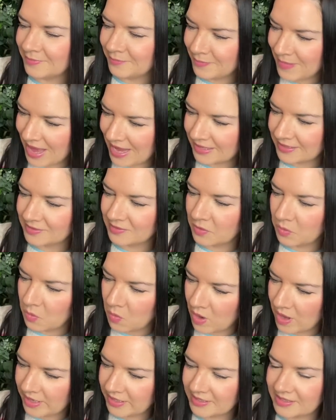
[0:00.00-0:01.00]
Max
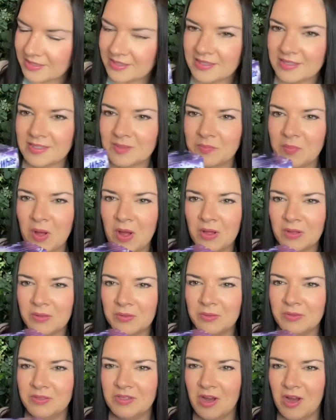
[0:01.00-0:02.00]
White
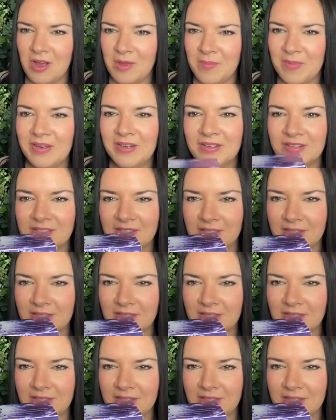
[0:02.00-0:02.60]
Sparkle Diamonds.